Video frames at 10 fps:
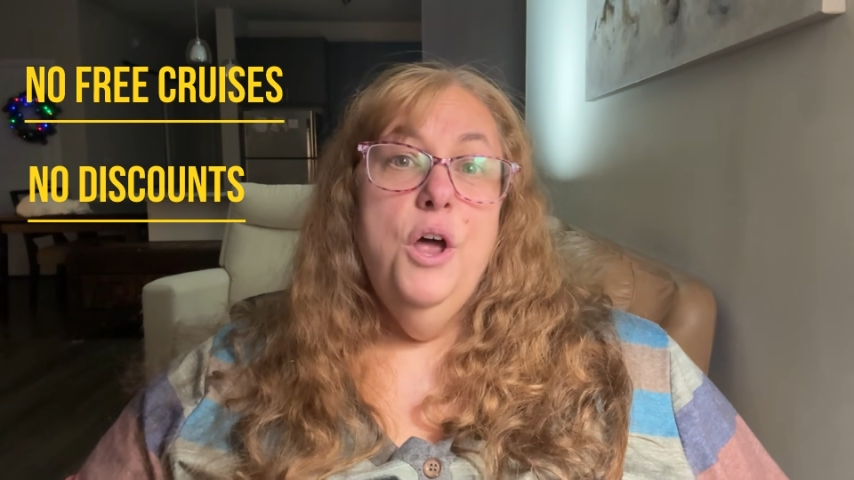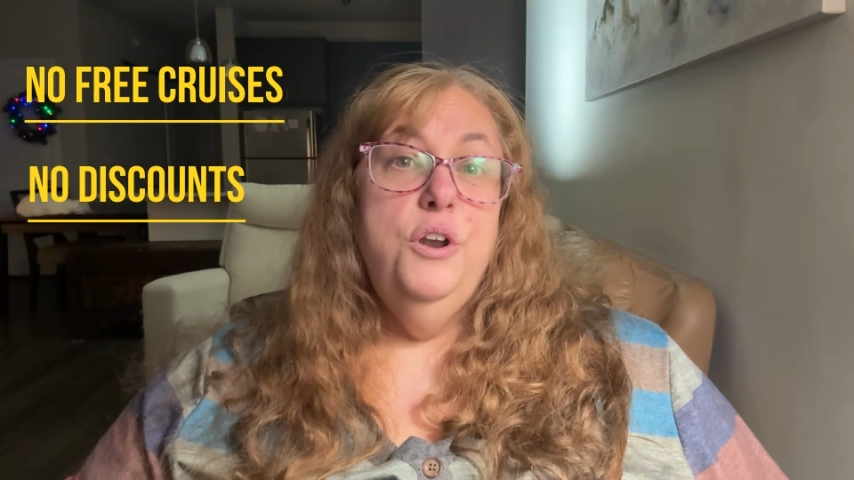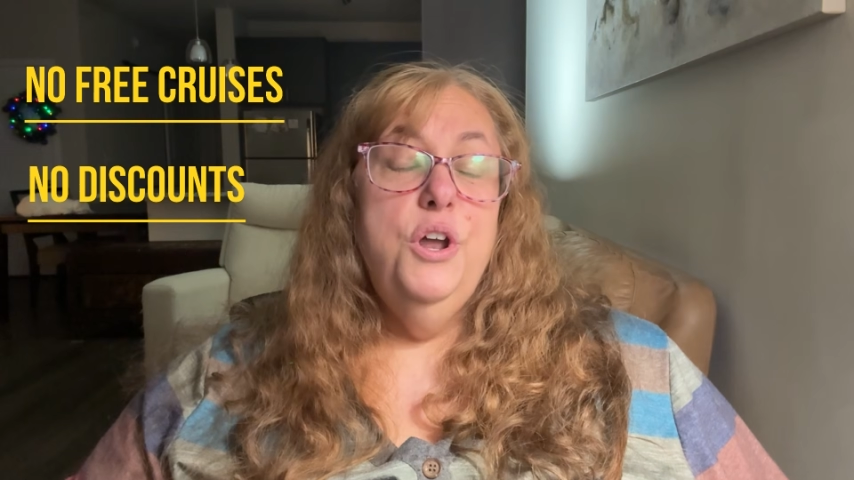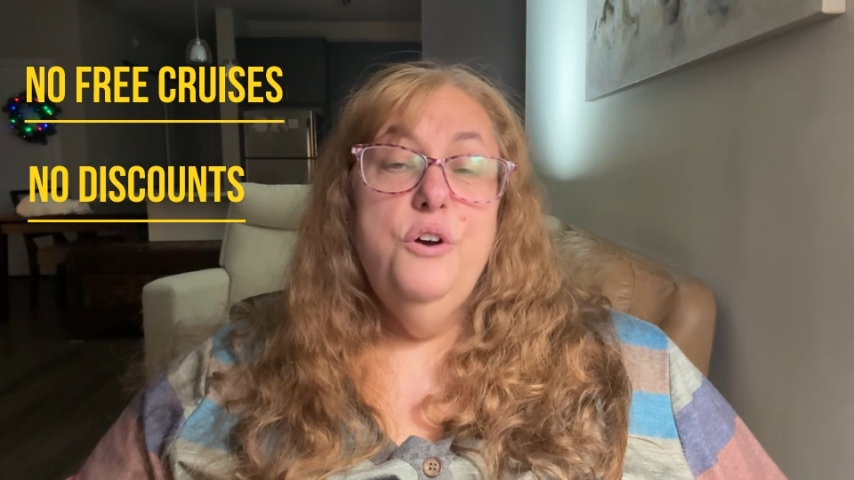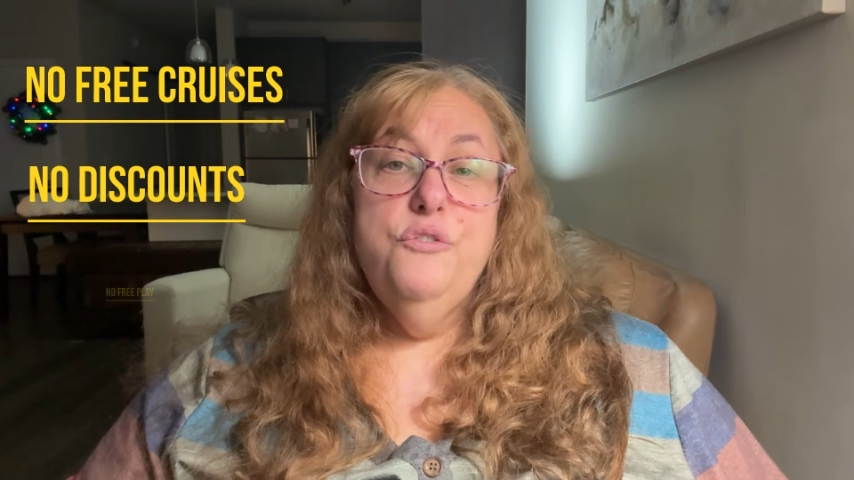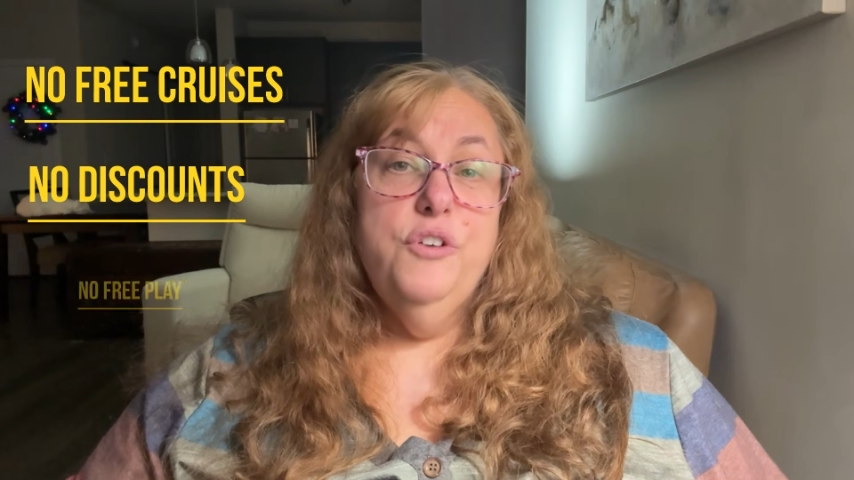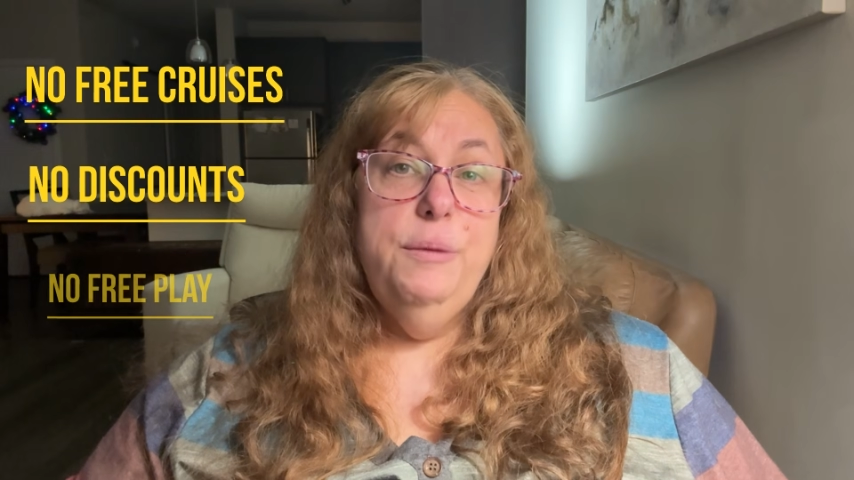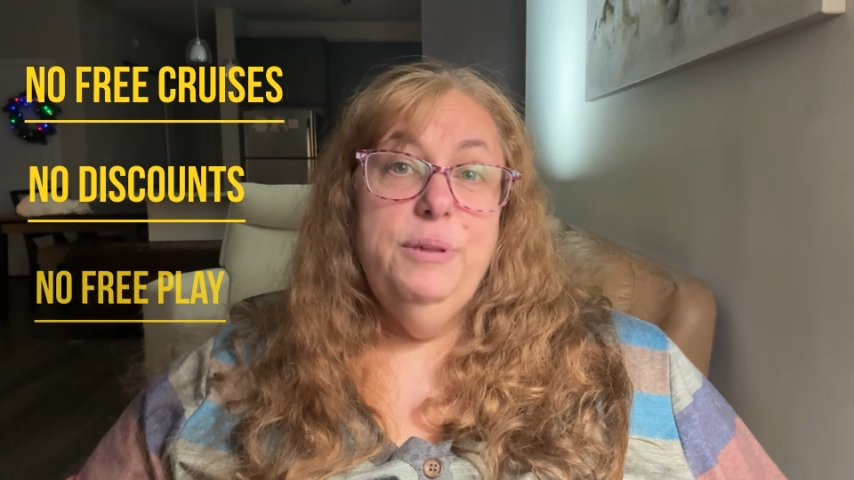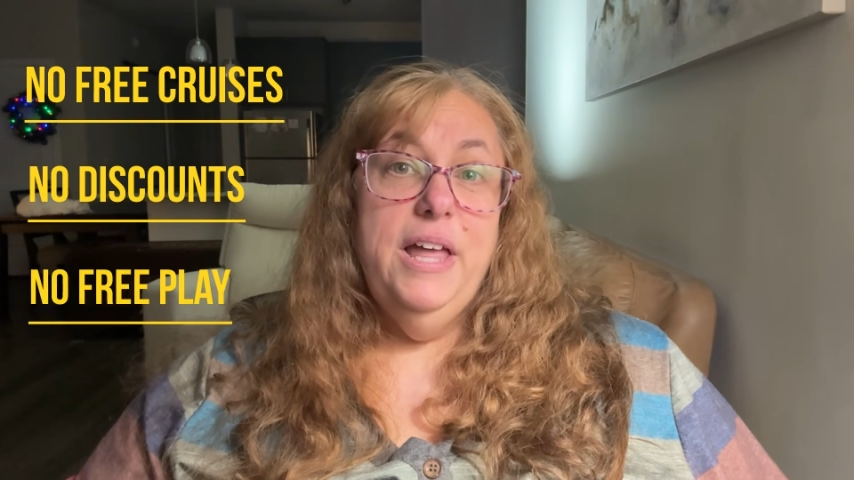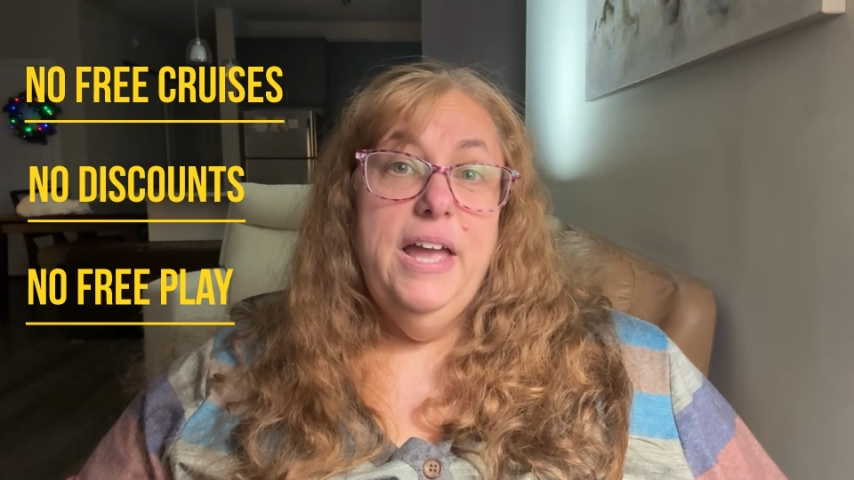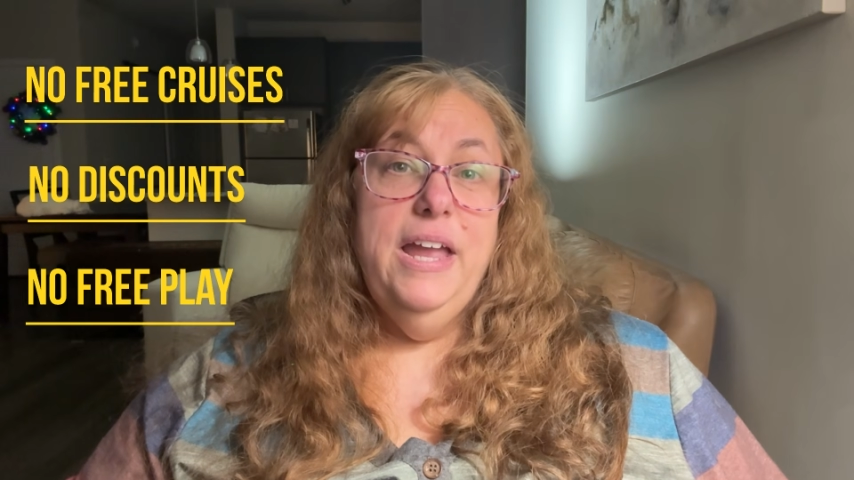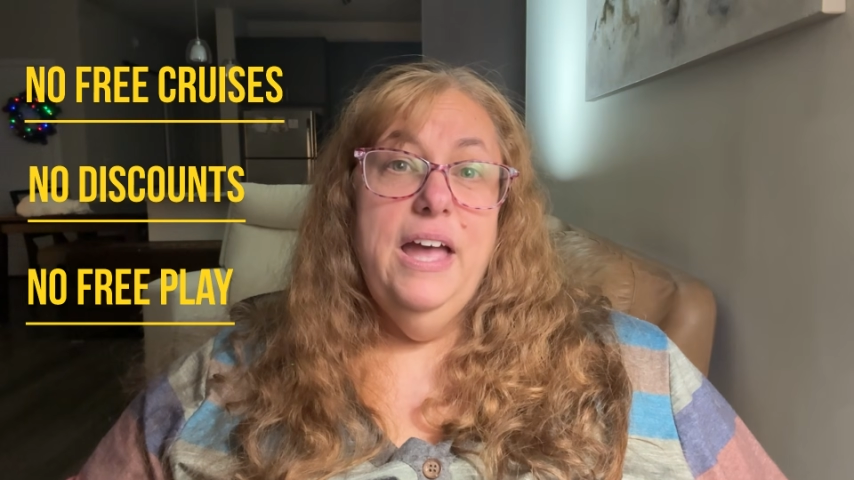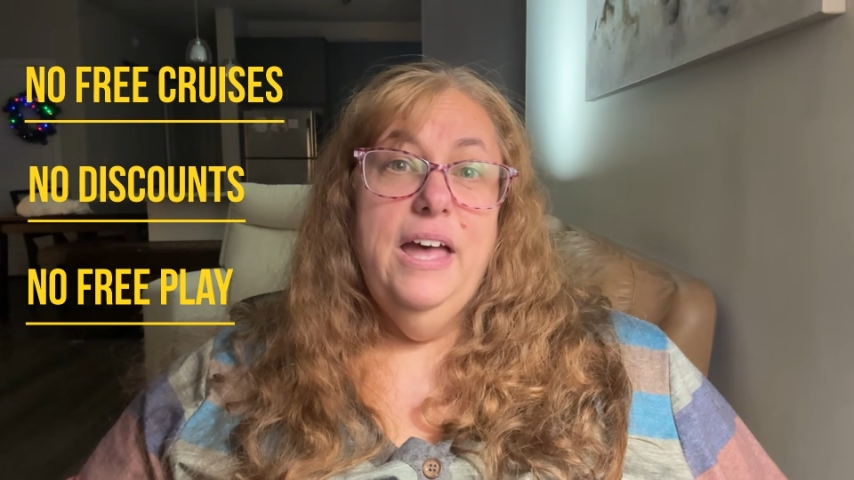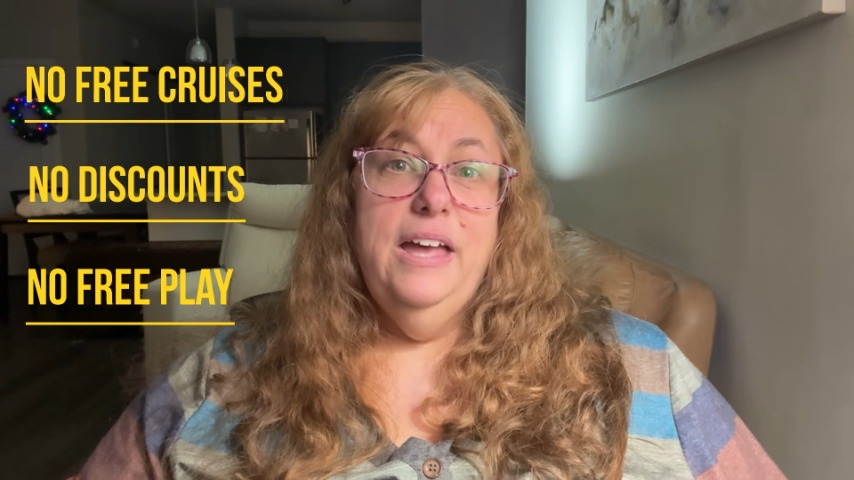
no free play,